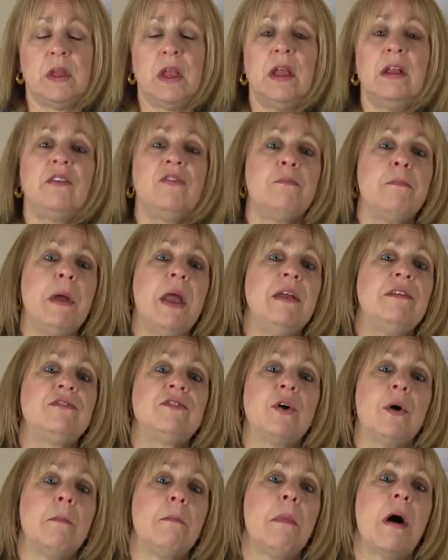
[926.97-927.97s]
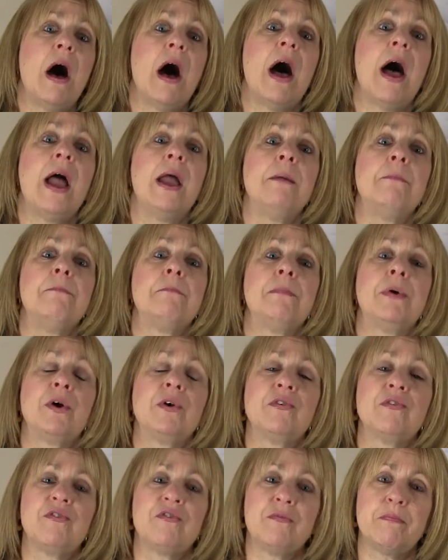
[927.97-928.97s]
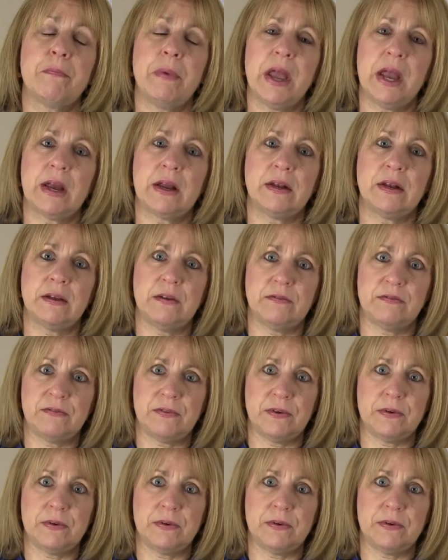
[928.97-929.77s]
It's based on my perspective.